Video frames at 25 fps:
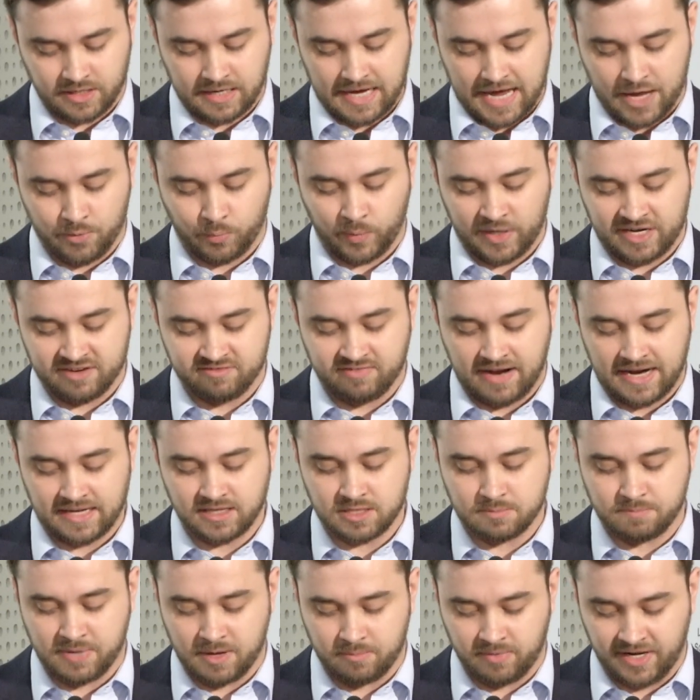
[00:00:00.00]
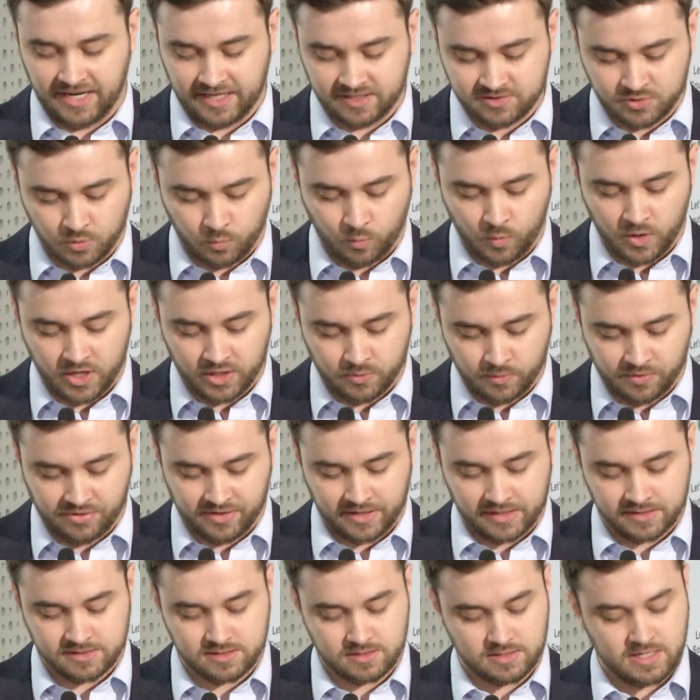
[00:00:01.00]
and we invite the public to work with
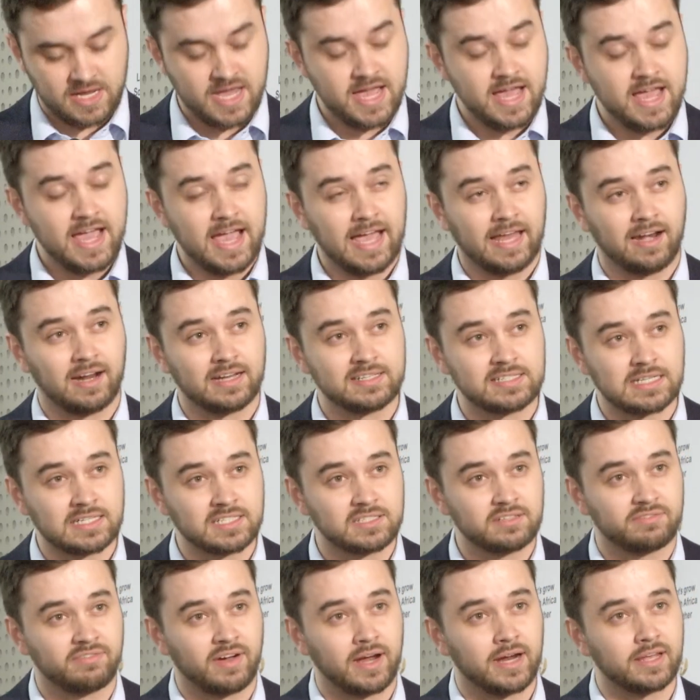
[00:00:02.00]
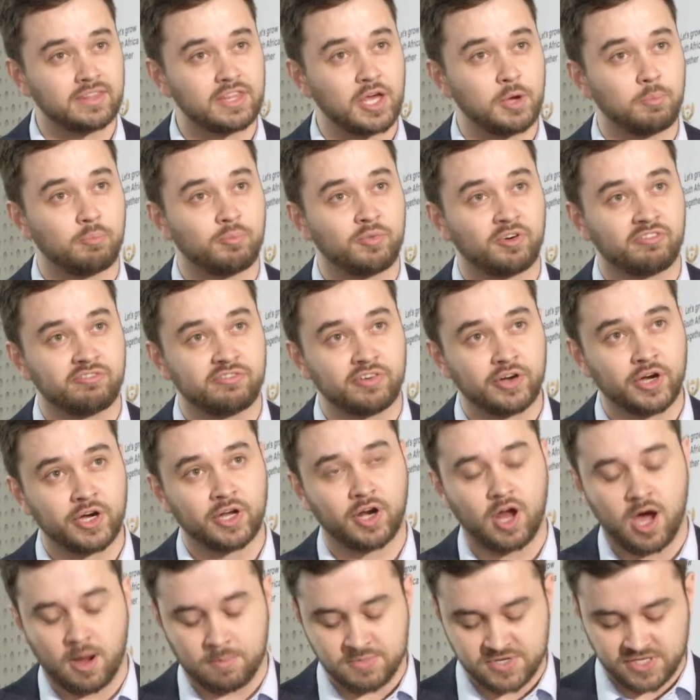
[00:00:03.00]
us in identifying their preferred
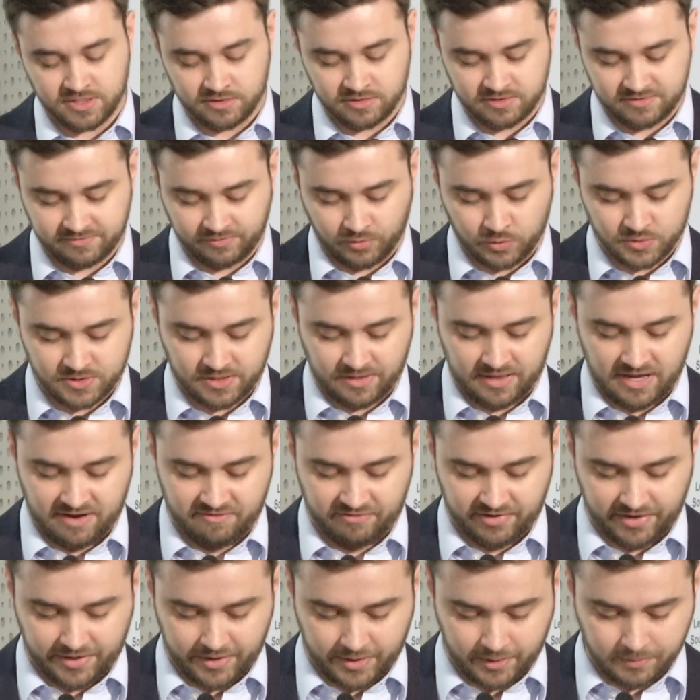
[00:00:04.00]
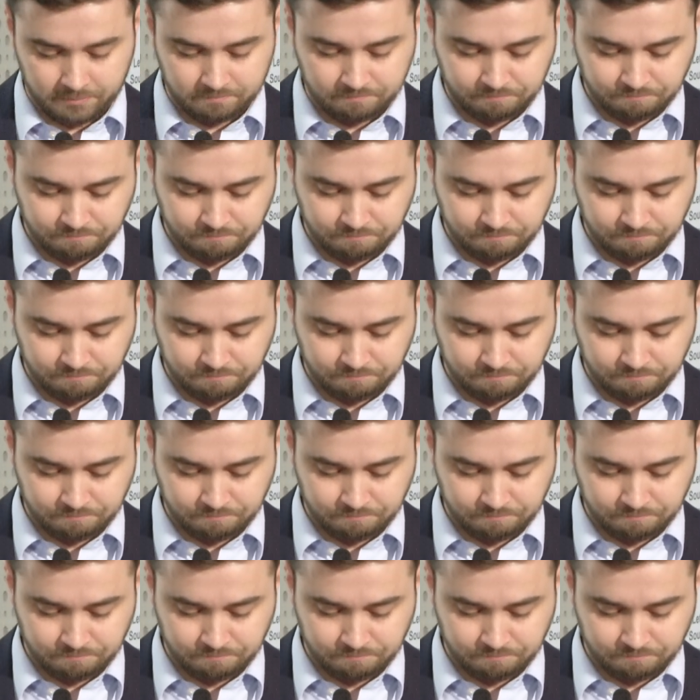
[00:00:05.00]
options for South Africa.